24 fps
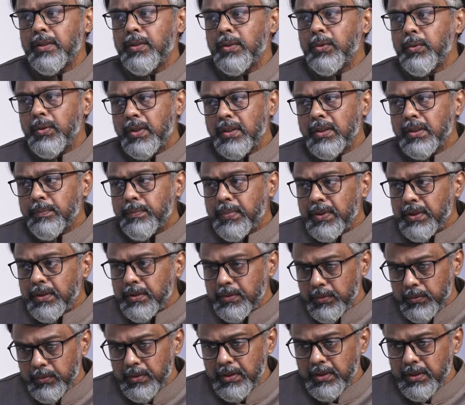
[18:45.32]
During
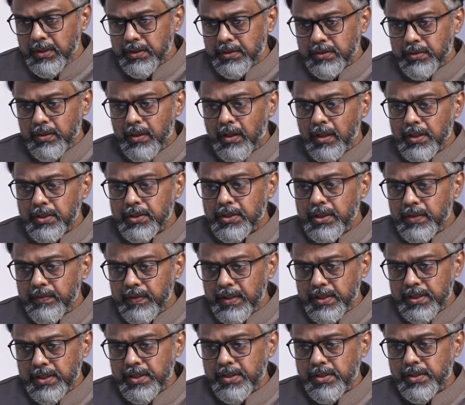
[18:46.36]
all his
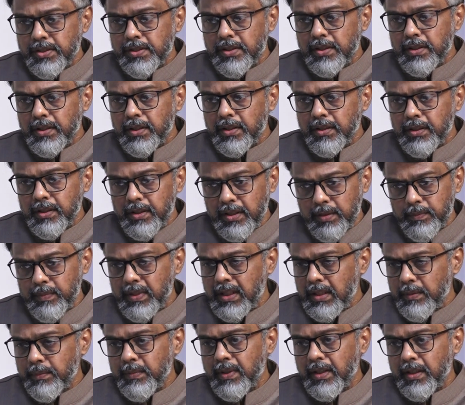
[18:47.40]
invasions in
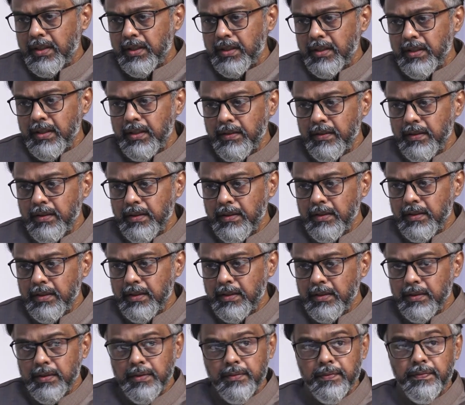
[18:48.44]
Malabar, he
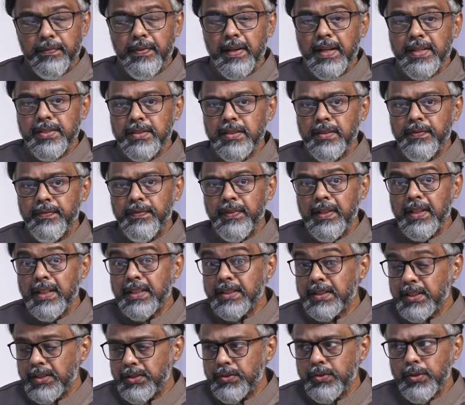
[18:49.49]
faced the
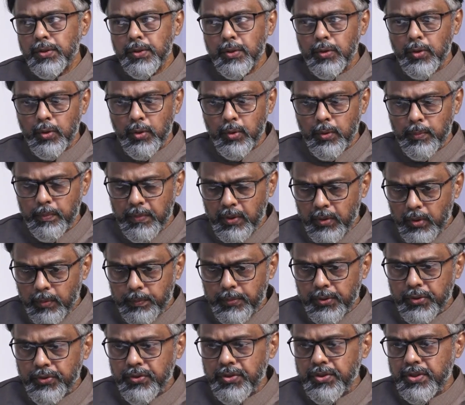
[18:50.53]
fiercest
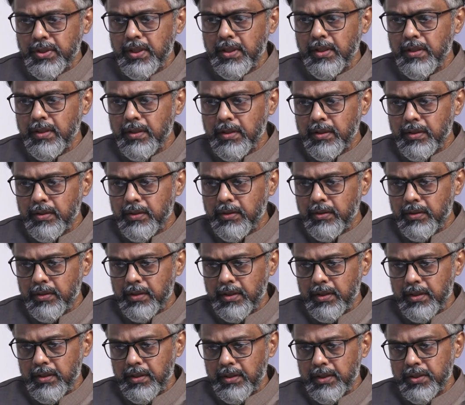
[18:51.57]
opposition or
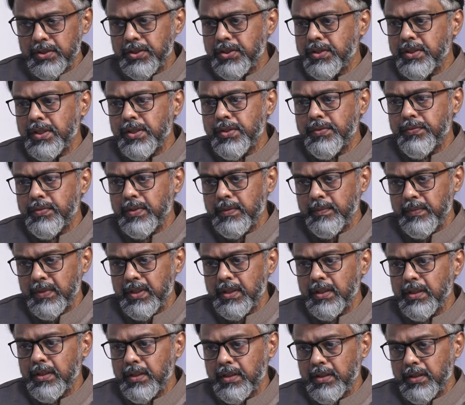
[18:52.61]
resistance from
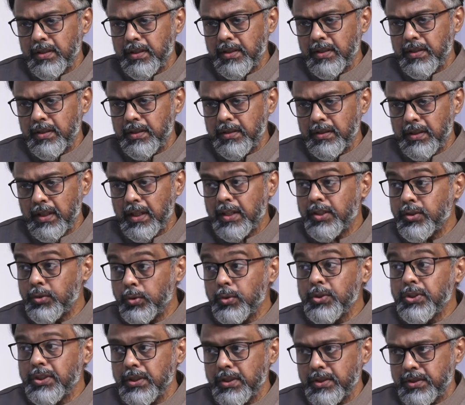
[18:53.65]
the Nair
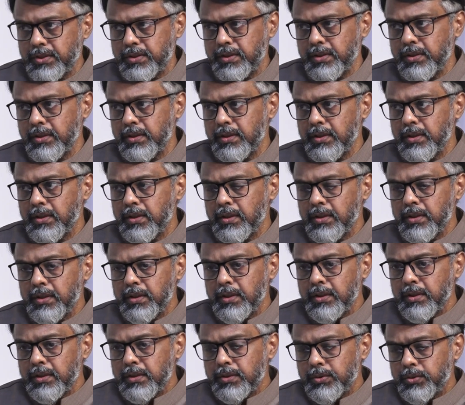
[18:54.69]
soldiers. Right.
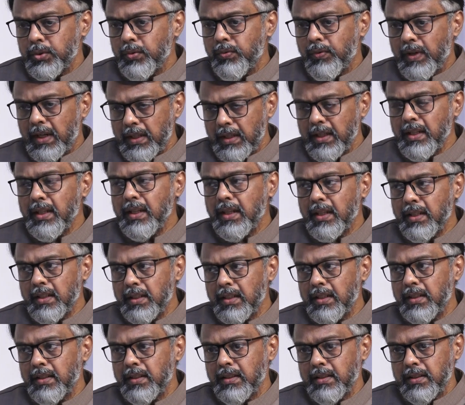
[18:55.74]
So what he had
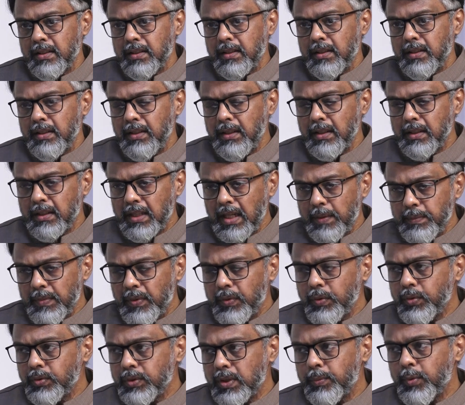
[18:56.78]
done, he came
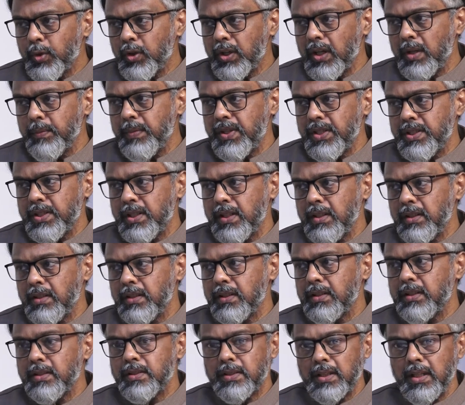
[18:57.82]
out with a proclamation
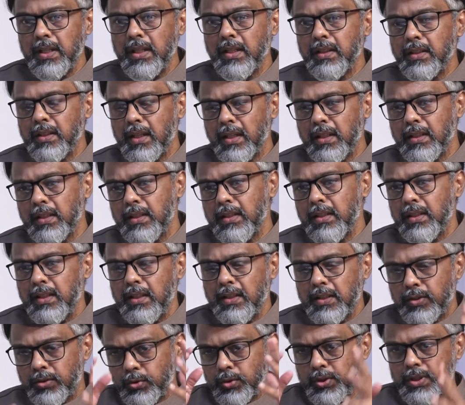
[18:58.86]
saying that
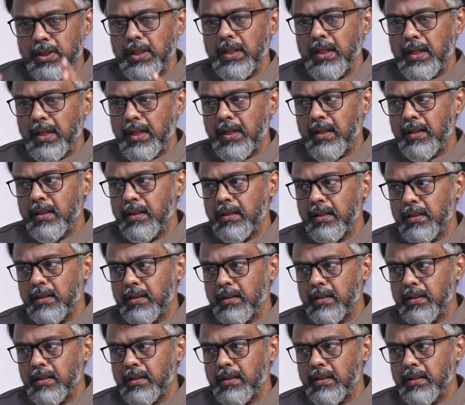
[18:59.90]
in the social ladder,